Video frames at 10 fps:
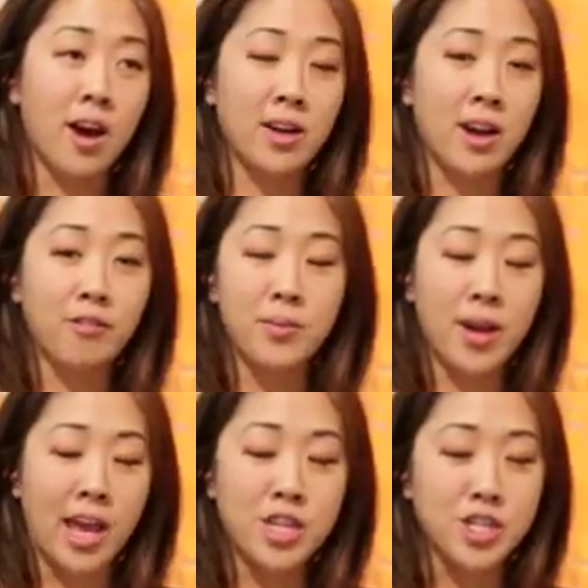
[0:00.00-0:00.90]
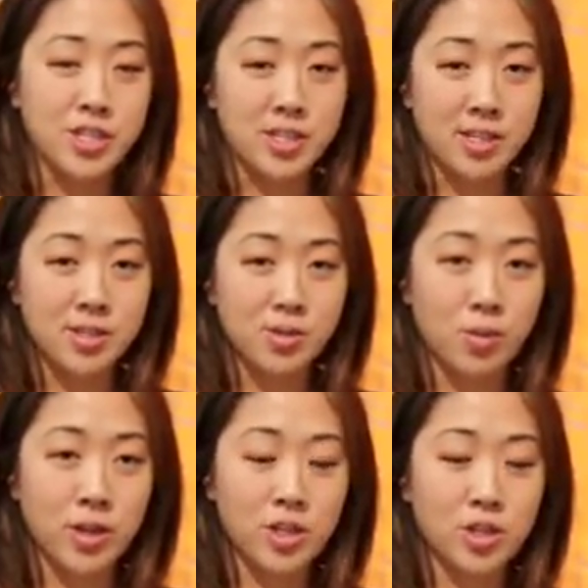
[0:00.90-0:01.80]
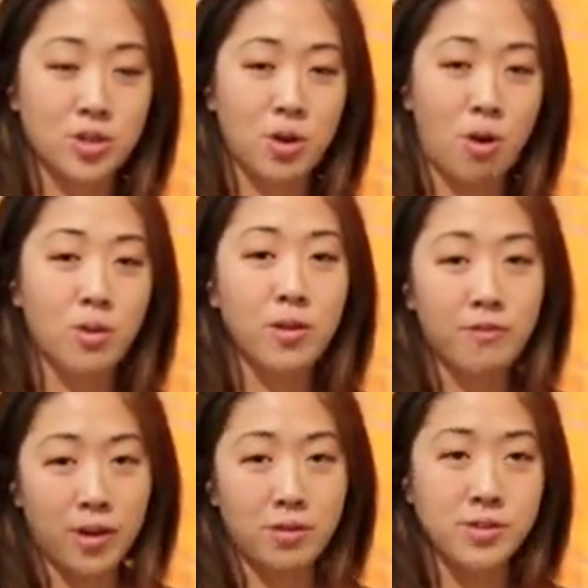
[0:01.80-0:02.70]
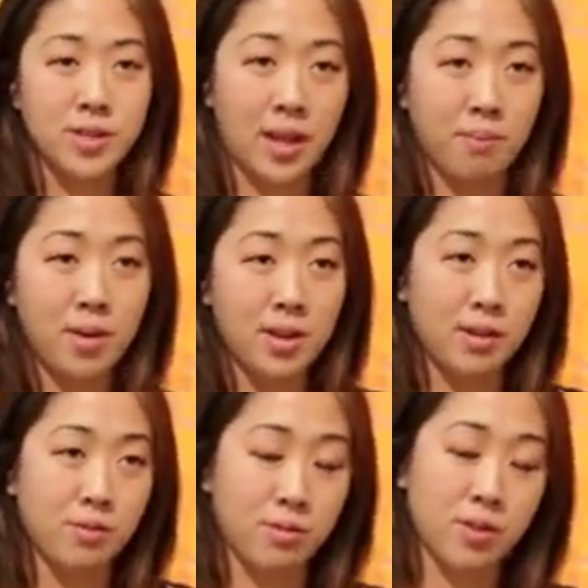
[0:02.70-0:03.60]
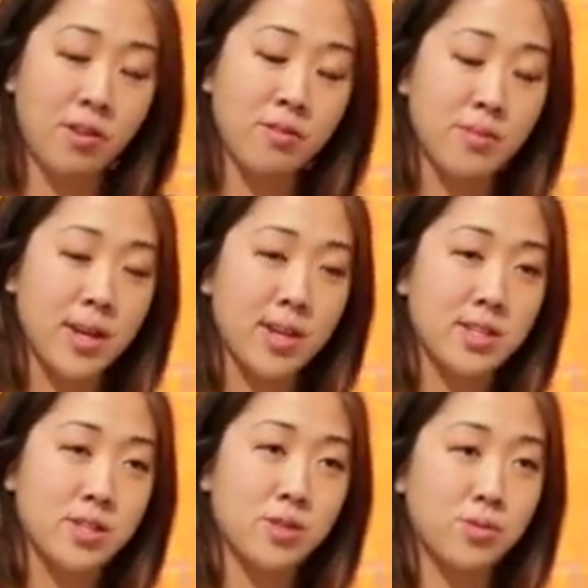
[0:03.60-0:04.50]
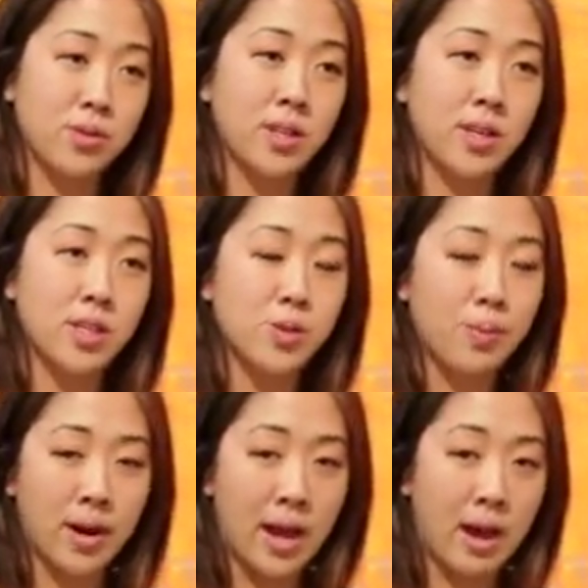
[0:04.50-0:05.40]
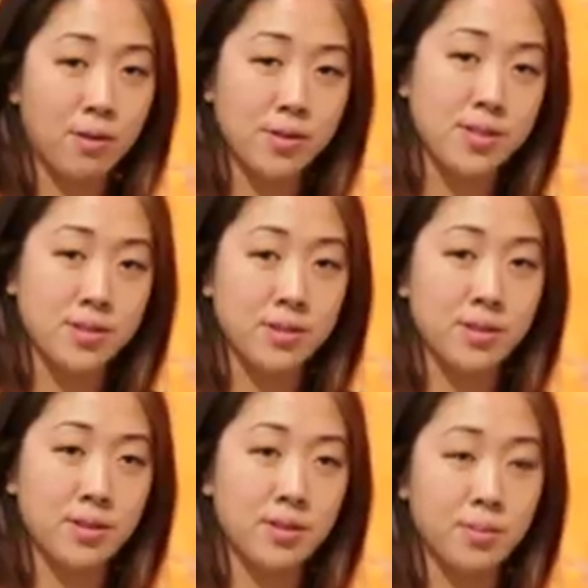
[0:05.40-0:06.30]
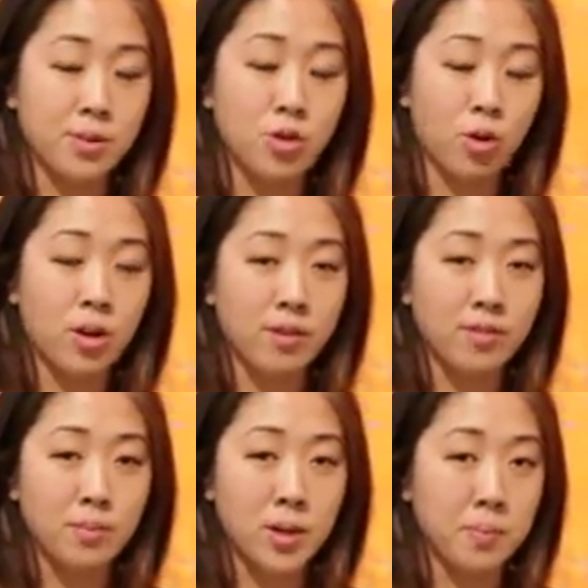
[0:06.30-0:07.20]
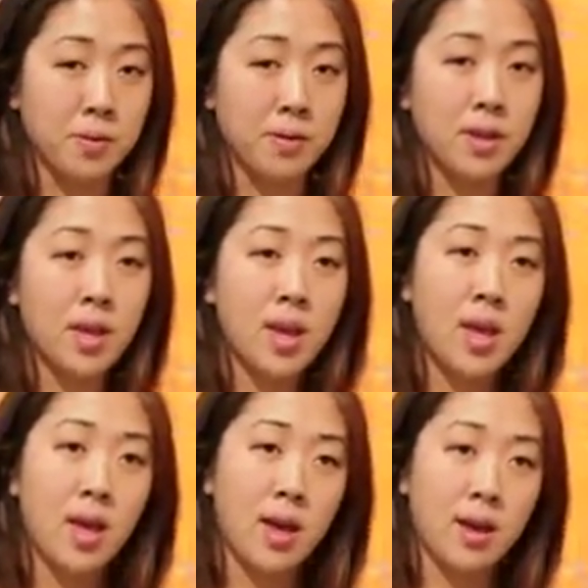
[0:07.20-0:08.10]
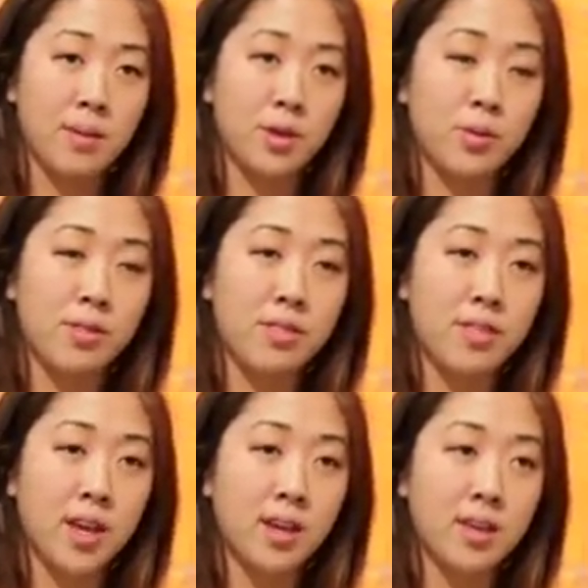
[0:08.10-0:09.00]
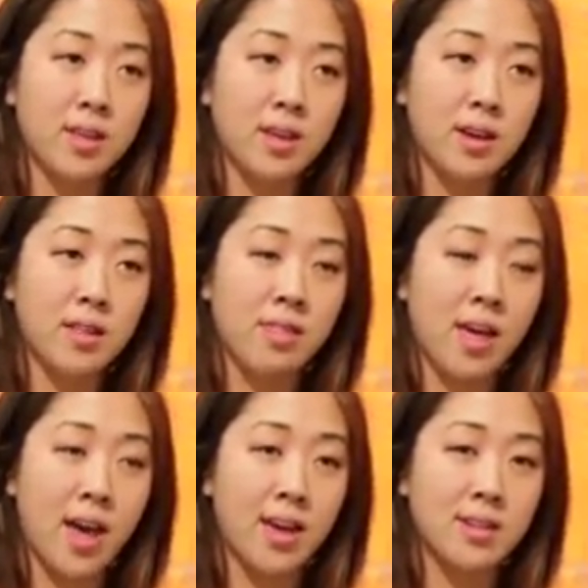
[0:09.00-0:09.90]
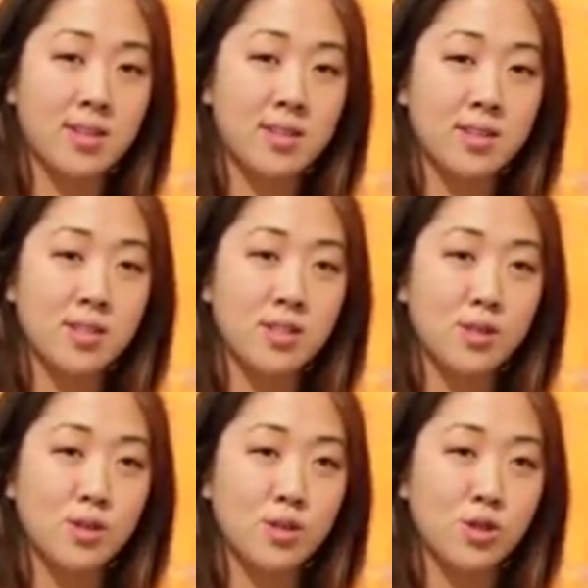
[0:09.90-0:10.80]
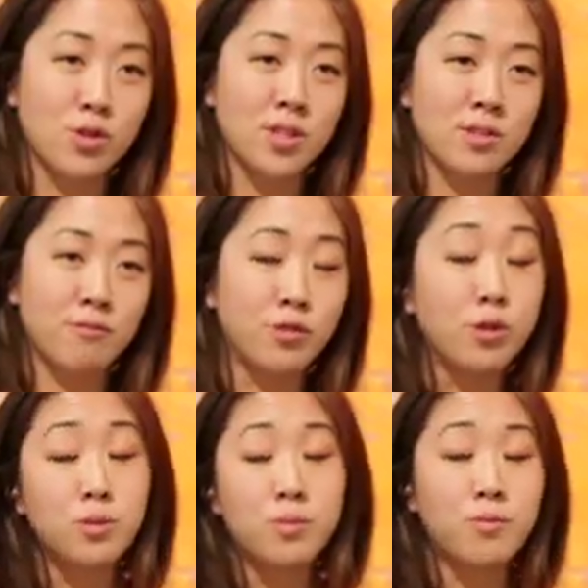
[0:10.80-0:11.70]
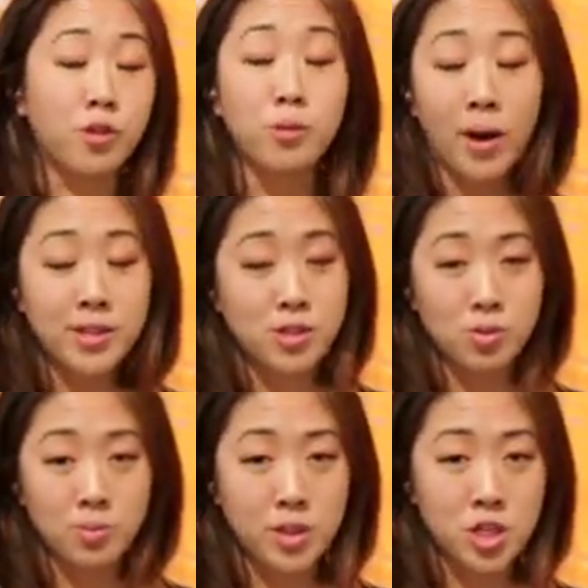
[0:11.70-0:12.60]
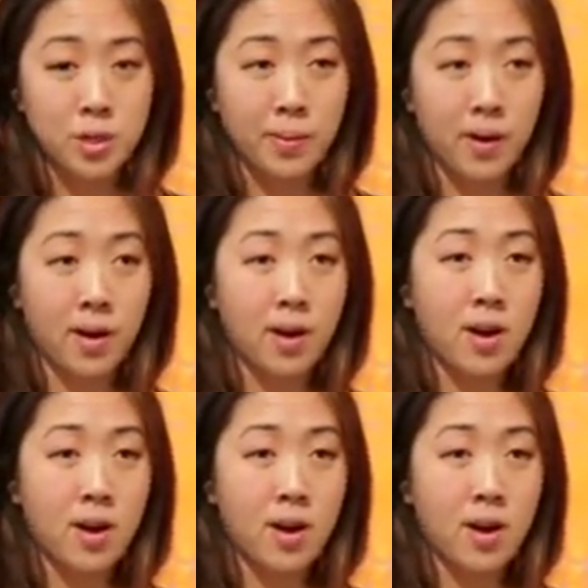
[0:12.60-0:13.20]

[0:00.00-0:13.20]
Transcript: government agencies, which only funnels, again, money through the government. It doesn't really spread out to the majority of the people. You would think that certain food prices would be cheaper.